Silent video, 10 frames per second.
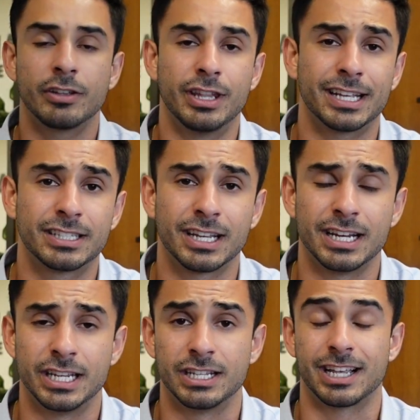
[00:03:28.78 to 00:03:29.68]
Next thing I
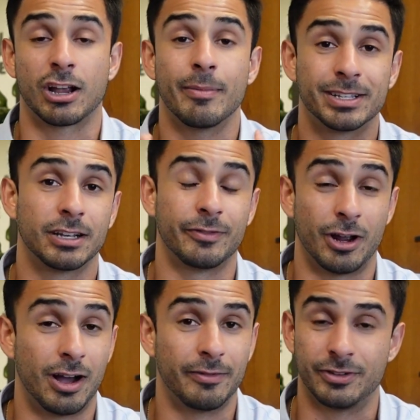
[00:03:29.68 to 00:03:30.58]
did is I got myself an
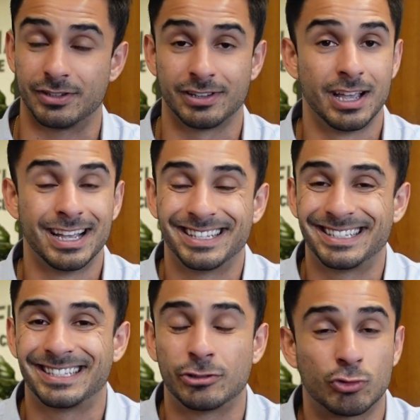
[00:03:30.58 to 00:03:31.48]
office.
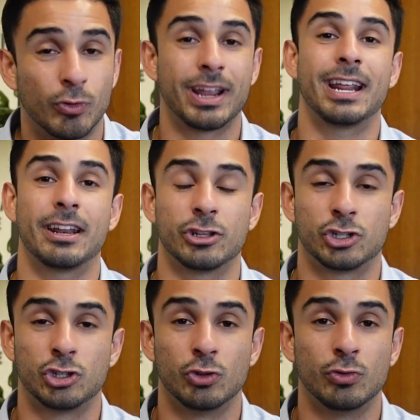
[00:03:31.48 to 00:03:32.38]
Straight out of the
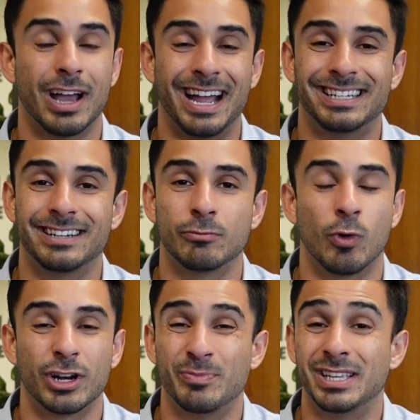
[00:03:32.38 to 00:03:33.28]
chute, I didn't
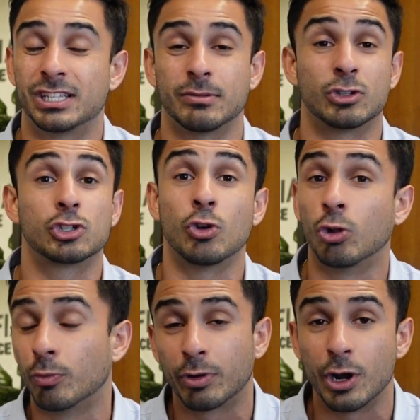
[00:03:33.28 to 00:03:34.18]
want to be some
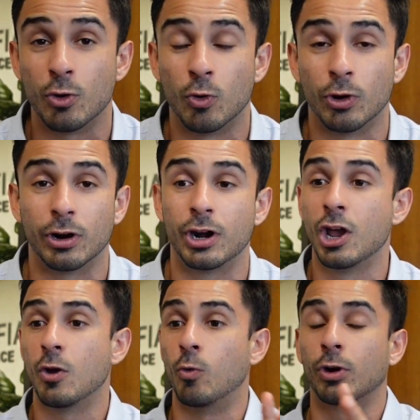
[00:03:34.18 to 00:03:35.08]
solopreneur
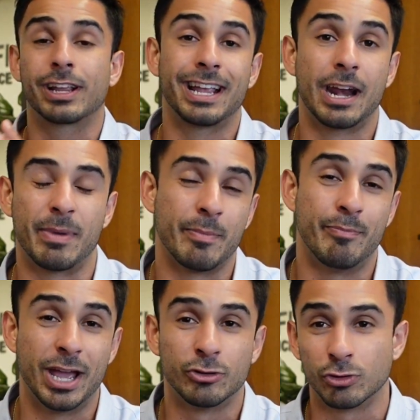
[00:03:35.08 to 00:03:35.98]
working out of my
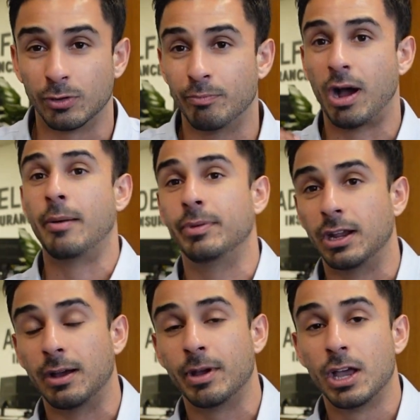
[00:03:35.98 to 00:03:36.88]
bedroom, popping
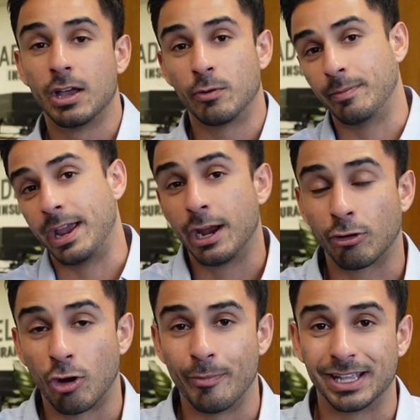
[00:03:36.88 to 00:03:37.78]
up with my hair
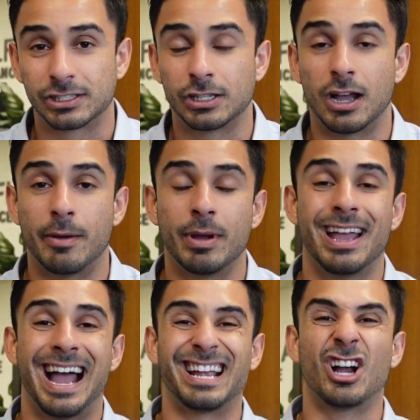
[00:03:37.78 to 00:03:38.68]
all messed up.
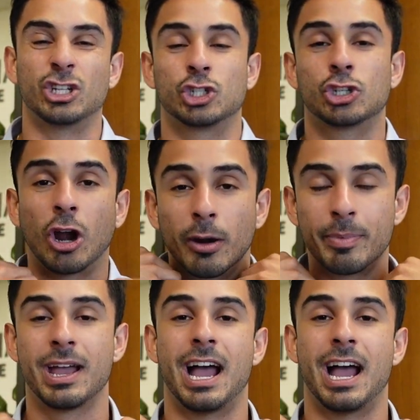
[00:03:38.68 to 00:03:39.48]
I got sharp.